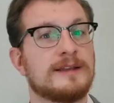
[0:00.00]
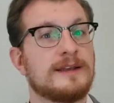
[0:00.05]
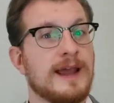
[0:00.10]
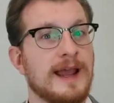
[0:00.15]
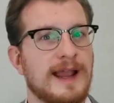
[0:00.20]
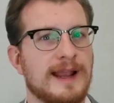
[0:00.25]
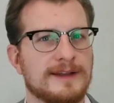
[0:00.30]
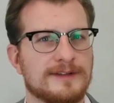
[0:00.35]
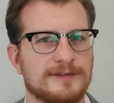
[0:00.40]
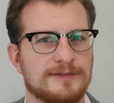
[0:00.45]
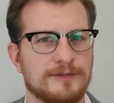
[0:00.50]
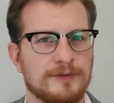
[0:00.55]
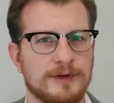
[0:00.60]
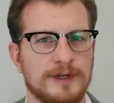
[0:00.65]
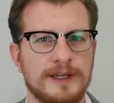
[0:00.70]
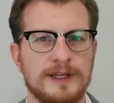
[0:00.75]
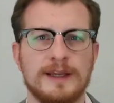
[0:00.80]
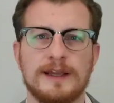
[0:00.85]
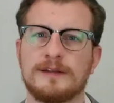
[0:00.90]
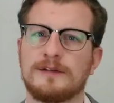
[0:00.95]

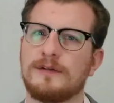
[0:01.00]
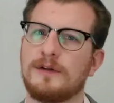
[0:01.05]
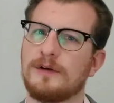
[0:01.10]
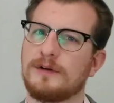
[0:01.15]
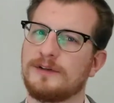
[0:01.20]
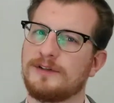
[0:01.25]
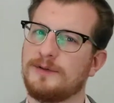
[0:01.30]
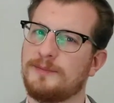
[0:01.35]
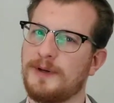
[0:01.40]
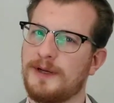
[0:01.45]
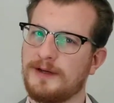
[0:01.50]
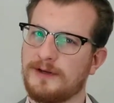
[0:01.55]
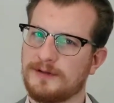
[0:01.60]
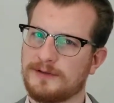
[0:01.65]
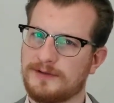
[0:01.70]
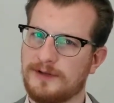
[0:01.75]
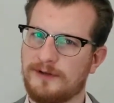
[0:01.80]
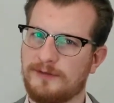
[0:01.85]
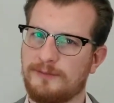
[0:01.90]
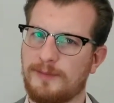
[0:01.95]
tax-free as long as you pay
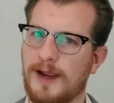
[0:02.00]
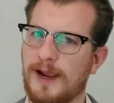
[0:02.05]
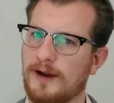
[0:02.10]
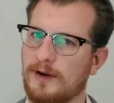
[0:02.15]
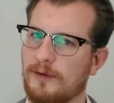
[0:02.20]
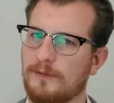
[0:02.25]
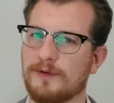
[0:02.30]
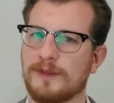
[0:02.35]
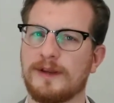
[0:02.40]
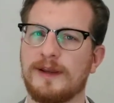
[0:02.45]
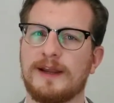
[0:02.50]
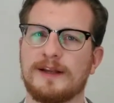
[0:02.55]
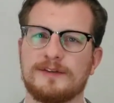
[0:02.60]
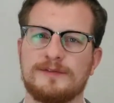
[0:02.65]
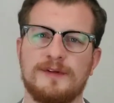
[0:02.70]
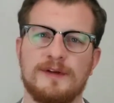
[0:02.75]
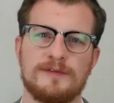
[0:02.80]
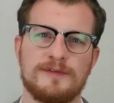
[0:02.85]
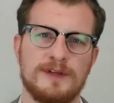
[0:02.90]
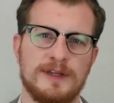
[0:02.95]
yourself back over the
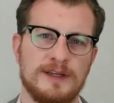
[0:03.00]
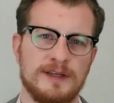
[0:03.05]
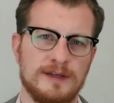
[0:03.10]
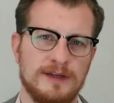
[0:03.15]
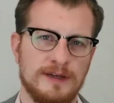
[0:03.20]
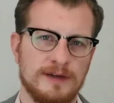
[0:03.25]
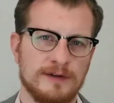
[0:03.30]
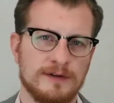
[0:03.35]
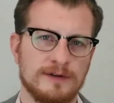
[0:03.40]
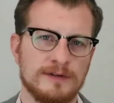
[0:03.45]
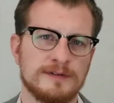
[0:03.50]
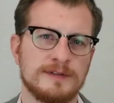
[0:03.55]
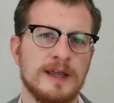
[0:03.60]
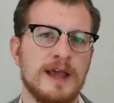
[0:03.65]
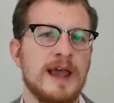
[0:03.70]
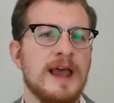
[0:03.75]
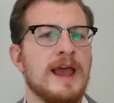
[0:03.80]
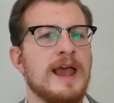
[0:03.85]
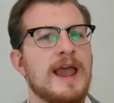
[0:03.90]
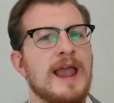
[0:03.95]
next 15 years,
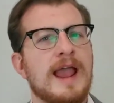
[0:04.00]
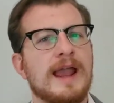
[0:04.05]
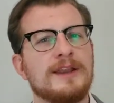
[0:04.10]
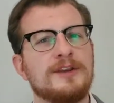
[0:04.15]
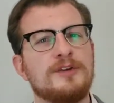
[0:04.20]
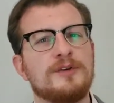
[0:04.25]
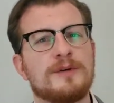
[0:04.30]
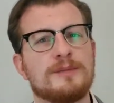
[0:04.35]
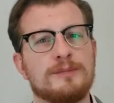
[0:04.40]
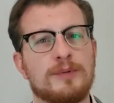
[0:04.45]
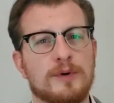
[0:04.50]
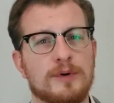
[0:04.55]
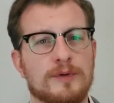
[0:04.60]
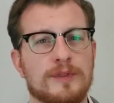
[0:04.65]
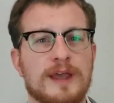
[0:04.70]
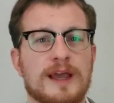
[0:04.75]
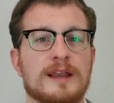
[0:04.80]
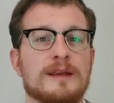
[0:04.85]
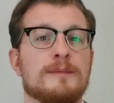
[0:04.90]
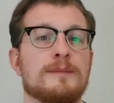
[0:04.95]
and you can borrow
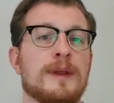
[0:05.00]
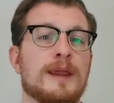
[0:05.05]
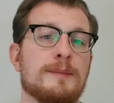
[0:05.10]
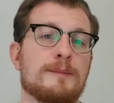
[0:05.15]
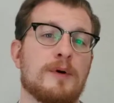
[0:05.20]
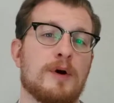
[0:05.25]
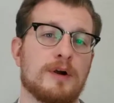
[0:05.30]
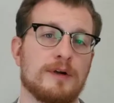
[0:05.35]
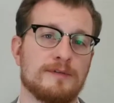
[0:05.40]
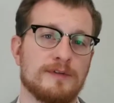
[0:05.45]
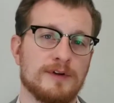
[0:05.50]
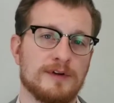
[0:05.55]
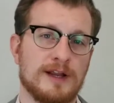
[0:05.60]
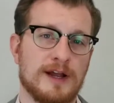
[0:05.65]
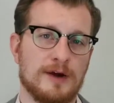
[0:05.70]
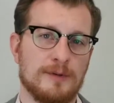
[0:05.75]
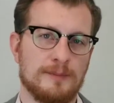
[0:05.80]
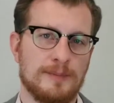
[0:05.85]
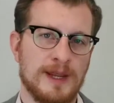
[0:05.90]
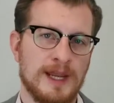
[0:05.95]
that and make part of your
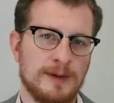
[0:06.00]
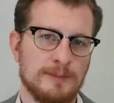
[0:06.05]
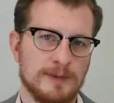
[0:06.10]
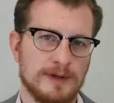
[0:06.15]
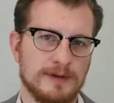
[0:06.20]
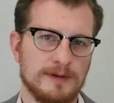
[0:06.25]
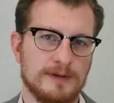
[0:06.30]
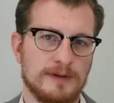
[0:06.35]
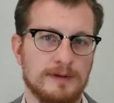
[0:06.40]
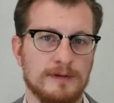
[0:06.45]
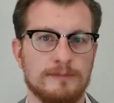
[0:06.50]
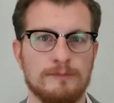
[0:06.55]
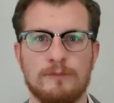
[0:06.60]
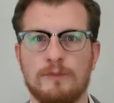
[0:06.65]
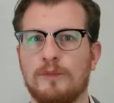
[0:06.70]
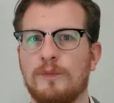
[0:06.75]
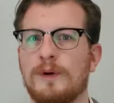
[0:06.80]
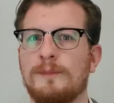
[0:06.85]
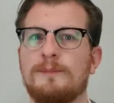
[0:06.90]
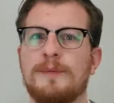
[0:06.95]
down payment.
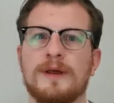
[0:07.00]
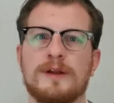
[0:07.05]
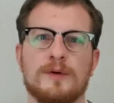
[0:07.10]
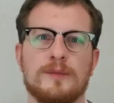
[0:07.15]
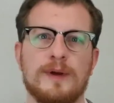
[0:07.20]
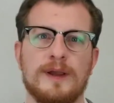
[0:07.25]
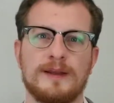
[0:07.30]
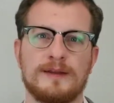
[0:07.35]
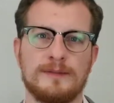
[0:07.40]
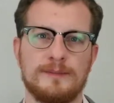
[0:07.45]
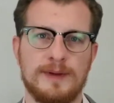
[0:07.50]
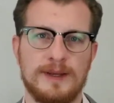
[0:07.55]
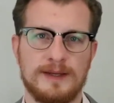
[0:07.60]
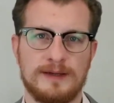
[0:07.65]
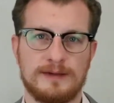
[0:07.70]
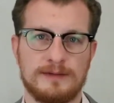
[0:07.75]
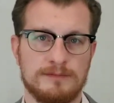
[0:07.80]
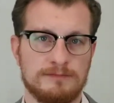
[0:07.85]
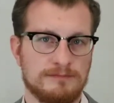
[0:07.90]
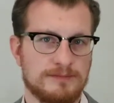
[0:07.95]
What better way to
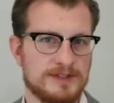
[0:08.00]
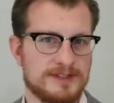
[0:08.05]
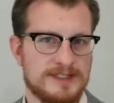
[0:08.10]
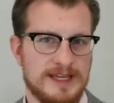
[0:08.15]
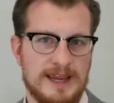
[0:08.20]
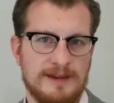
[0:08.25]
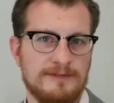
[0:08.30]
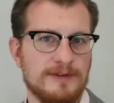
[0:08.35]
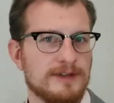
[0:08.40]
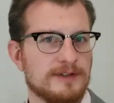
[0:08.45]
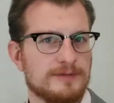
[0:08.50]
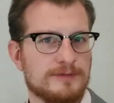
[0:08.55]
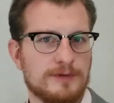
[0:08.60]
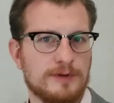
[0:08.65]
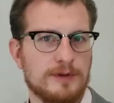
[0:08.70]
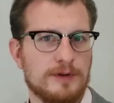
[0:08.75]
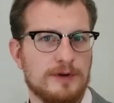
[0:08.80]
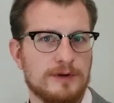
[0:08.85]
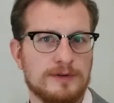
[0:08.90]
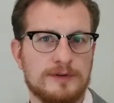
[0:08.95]
make savings
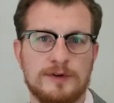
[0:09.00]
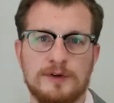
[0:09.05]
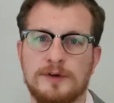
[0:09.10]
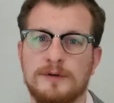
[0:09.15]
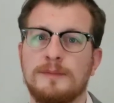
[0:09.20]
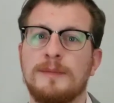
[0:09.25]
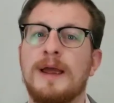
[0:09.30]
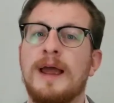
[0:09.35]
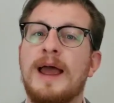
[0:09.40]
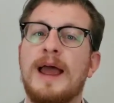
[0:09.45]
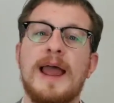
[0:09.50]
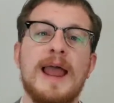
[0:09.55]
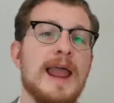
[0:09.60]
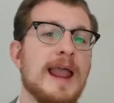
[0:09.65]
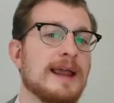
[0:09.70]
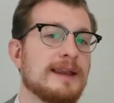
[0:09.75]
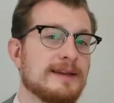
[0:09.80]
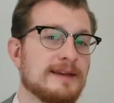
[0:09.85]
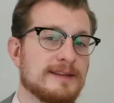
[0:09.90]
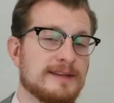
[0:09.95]
for long term
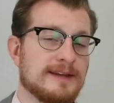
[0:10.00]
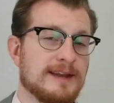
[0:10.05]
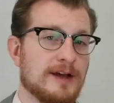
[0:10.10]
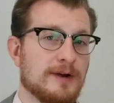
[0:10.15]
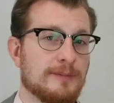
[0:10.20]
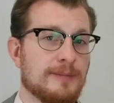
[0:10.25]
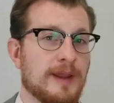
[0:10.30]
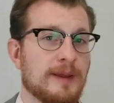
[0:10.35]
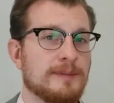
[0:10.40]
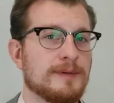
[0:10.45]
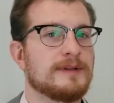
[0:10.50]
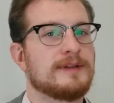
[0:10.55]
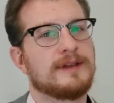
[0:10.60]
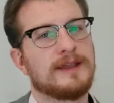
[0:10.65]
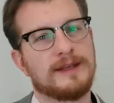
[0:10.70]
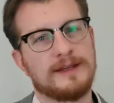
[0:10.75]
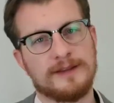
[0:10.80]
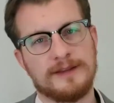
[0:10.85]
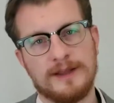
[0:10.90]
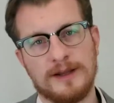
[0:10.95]
and get the down payment to
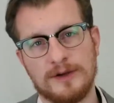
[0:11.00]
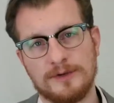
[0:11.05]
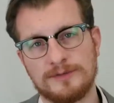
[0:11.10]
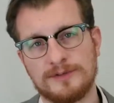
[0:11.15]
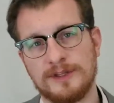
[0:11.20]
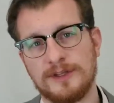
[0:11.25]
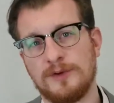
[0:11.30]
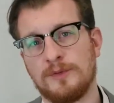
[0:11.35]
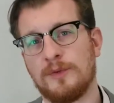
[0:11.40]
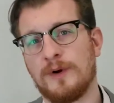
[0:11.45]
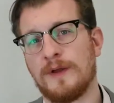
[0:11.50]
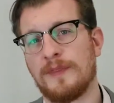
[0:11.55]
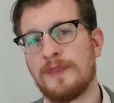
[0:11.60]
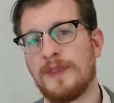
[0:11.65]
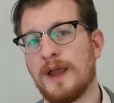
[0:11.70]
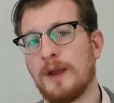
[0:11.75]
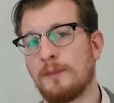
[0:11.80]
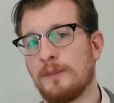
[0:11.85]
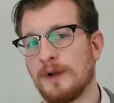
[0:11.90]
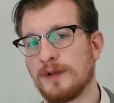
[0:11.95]
get into the house that you want
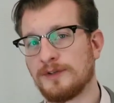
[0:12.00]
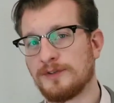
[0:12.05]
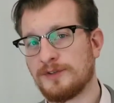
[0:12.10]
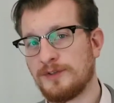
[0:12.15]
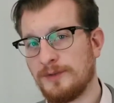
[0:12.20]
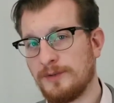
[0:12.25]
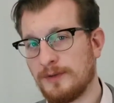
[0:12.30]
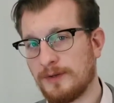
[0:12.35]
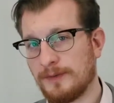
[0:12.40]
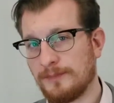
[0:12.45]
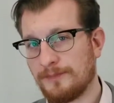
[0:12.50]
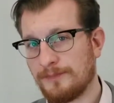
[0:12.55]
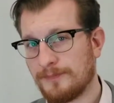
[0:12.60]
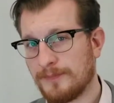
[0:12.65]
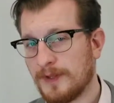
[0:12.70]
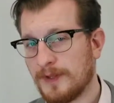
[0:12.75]
that much sooner?